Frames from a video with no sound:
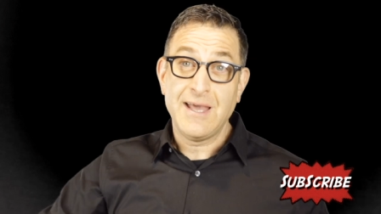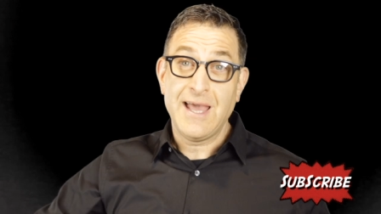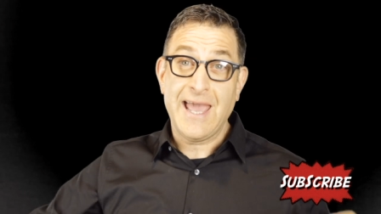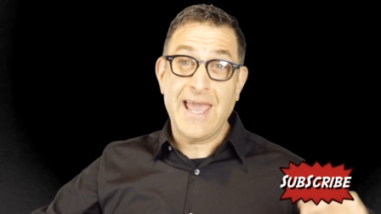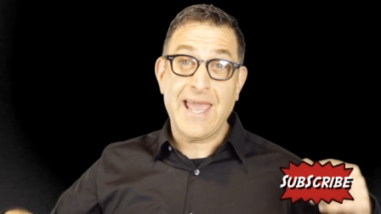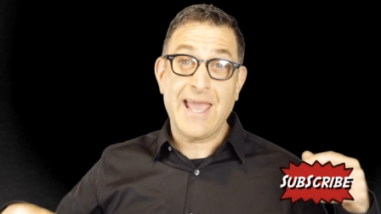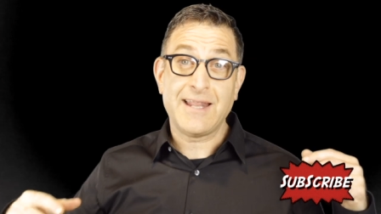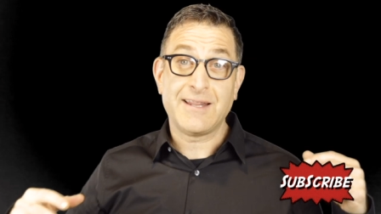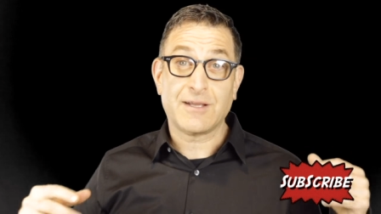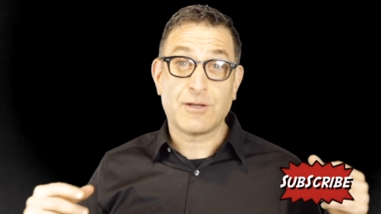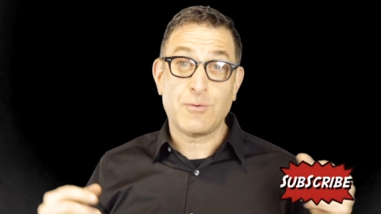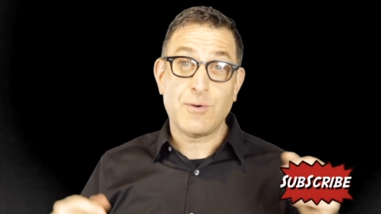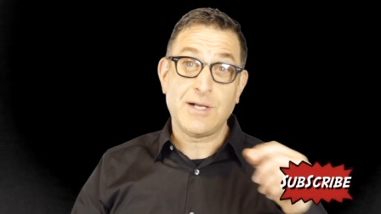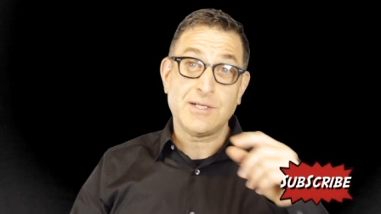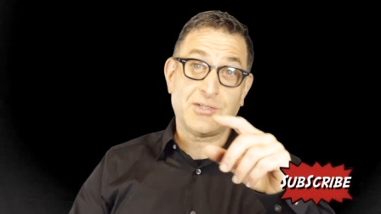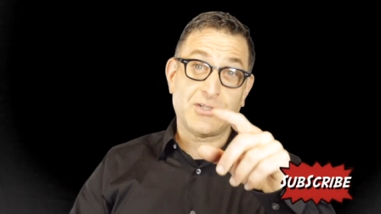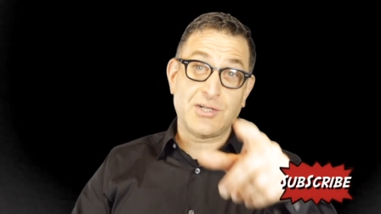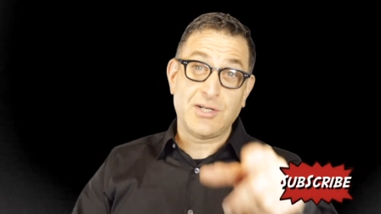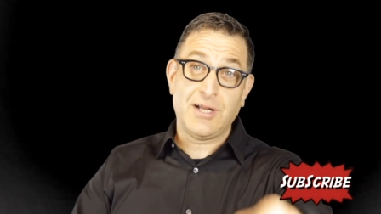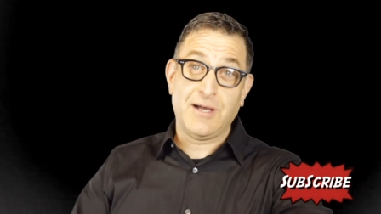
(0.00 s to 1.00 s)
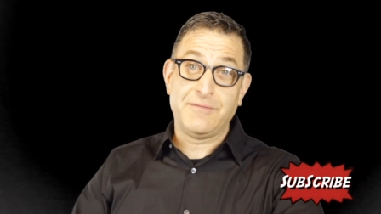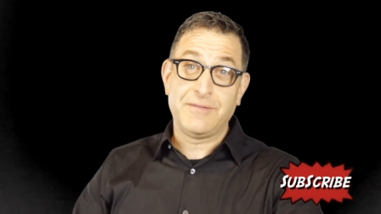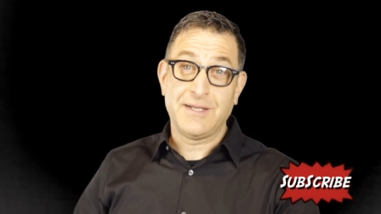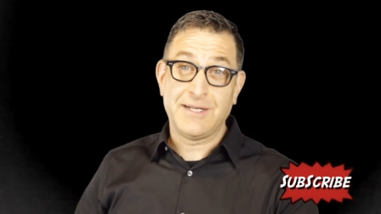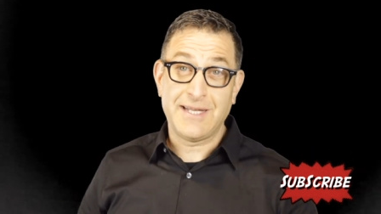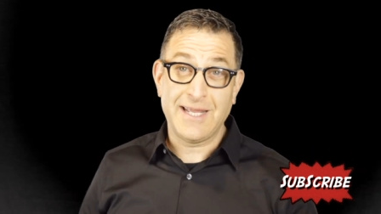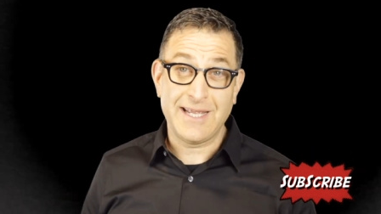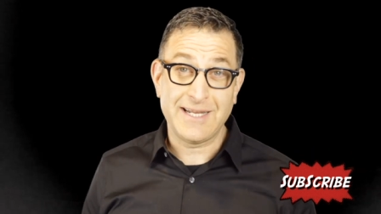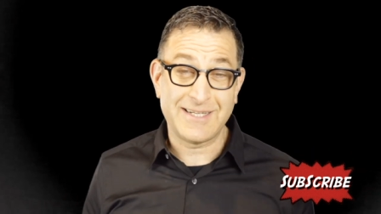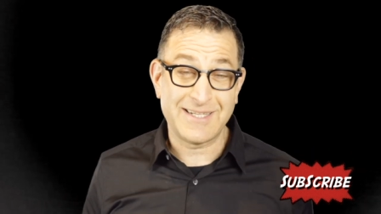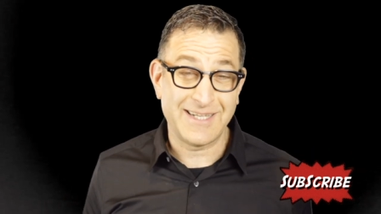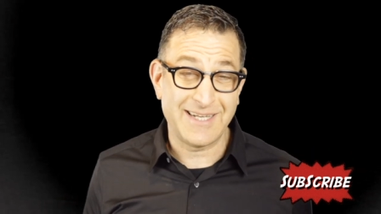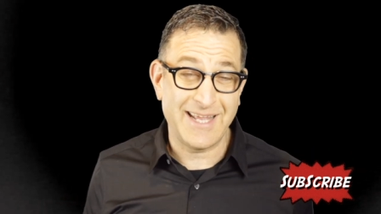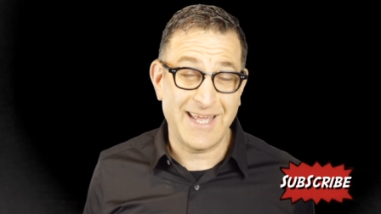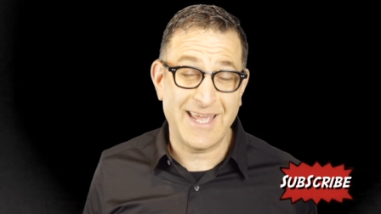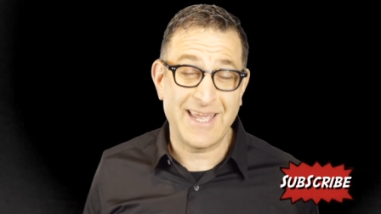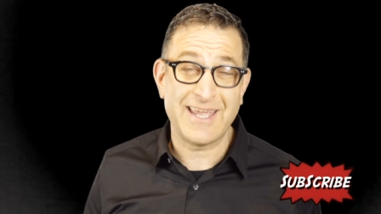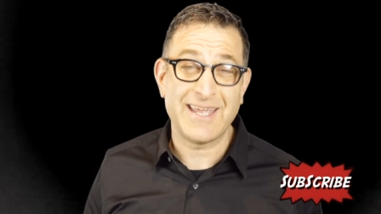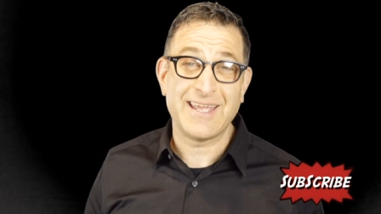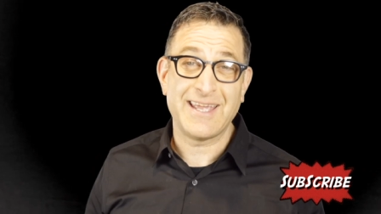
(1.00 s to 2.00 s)
And the question of the day
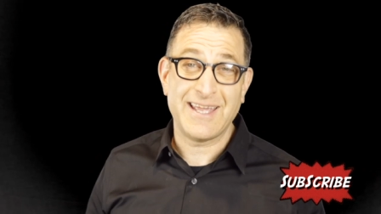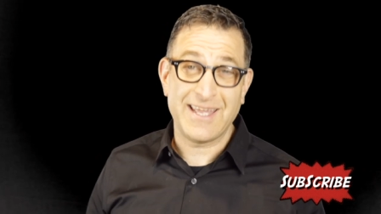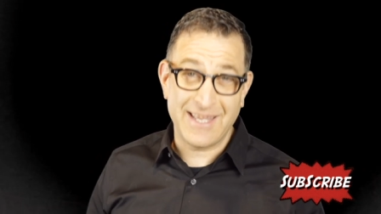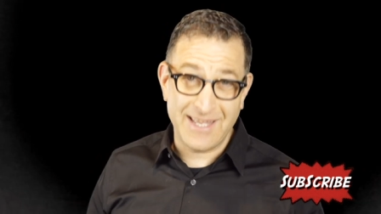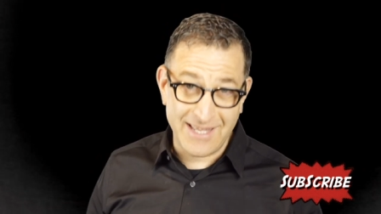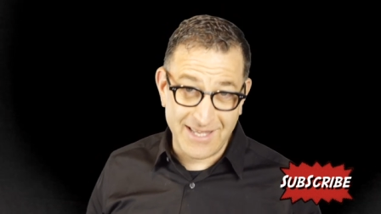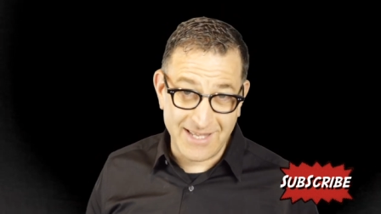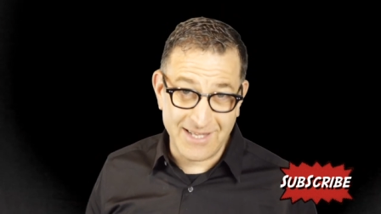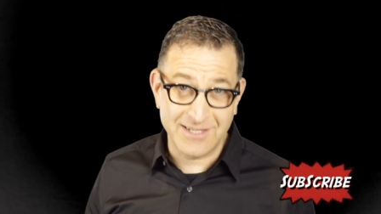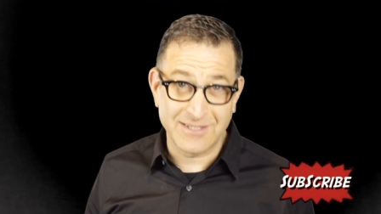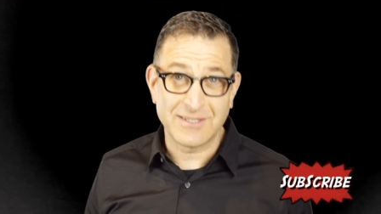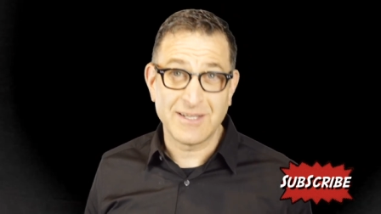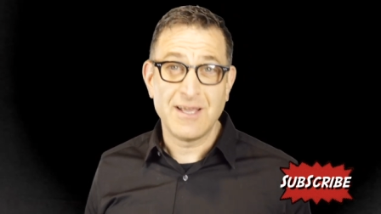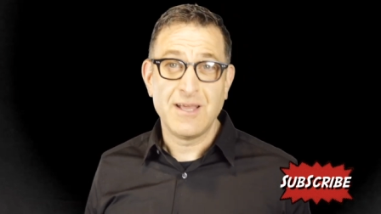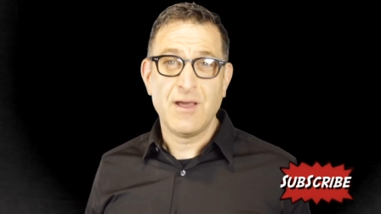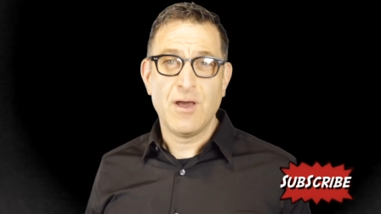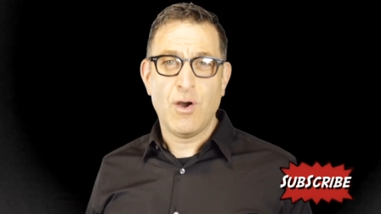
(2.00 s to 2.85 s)
today is,